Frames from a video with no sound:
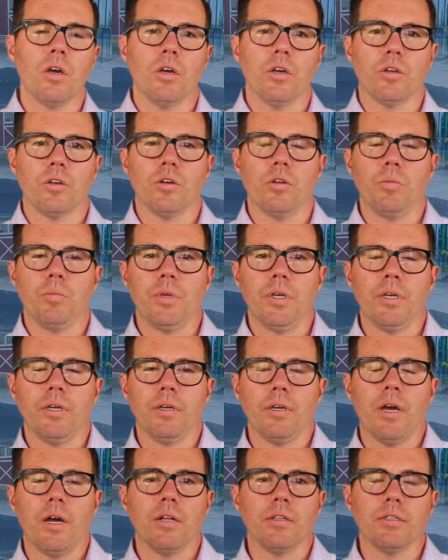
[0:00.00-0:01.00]
it could
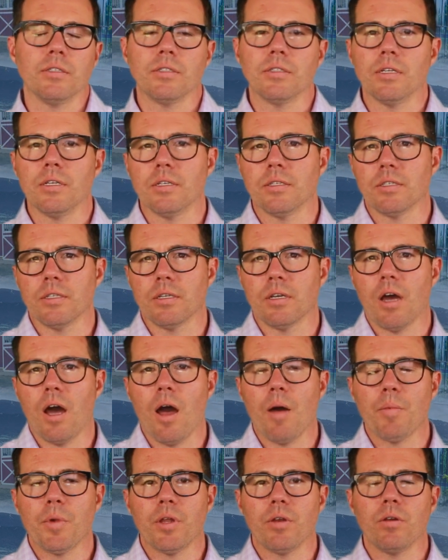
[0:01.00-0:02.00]
be held as tenants in
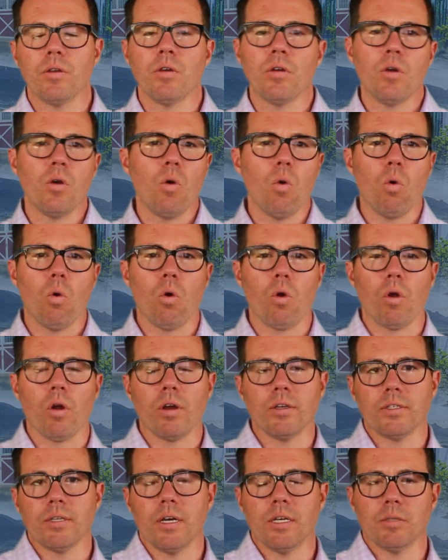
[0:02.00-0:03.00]
common, or
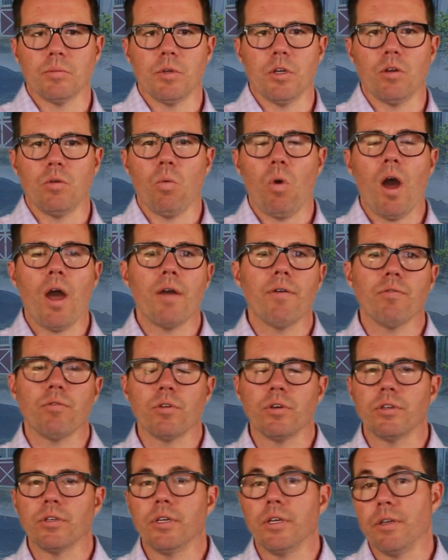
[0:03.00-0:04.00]
as husband and wife,
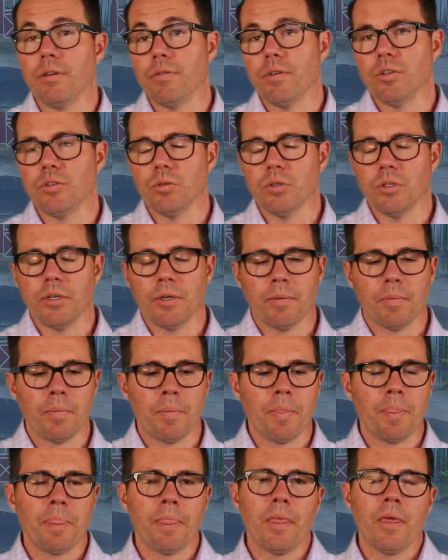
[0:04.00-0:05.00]
or individually.
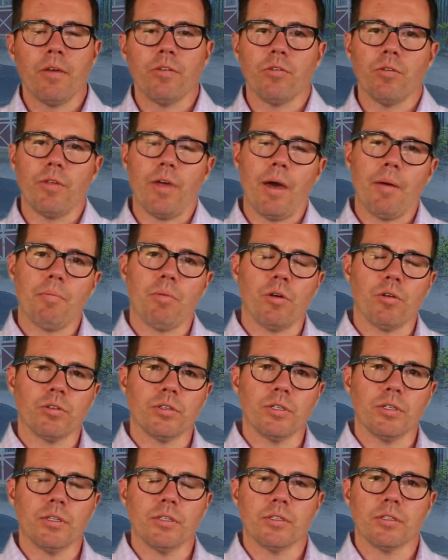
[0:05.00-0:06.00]
So that
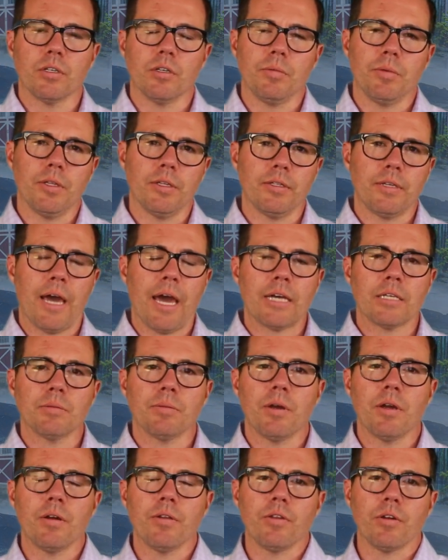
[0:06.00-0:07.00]
person is going to be the
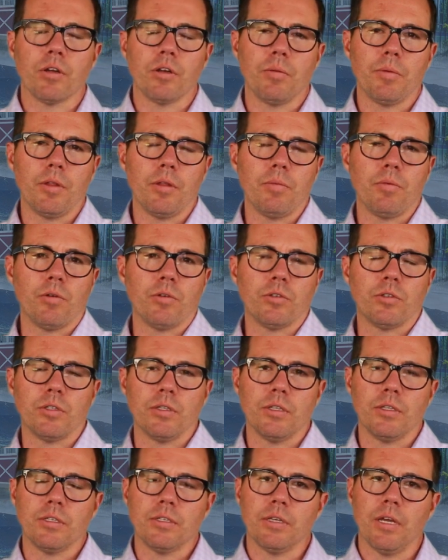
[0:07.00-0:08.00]
taxpayer, and they're going to be the person
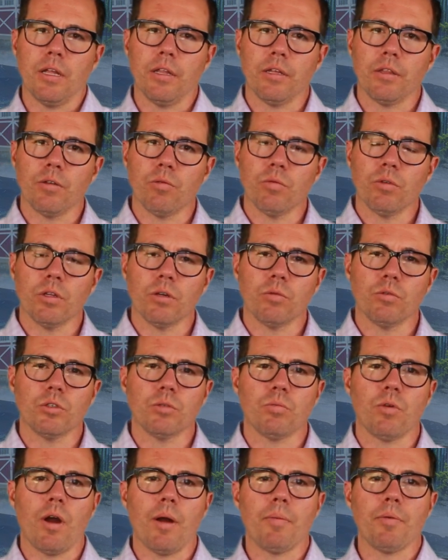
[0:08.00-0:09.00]
that's selling the
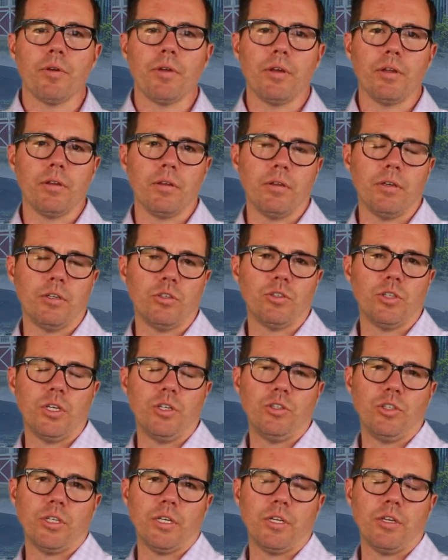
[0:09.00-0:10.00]
relinquished property and
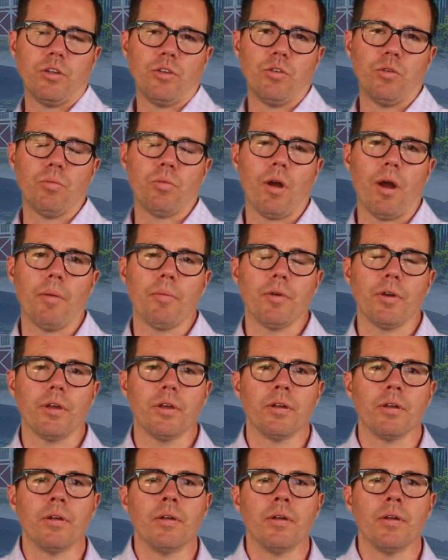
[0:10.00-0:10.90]
exchanging into new property.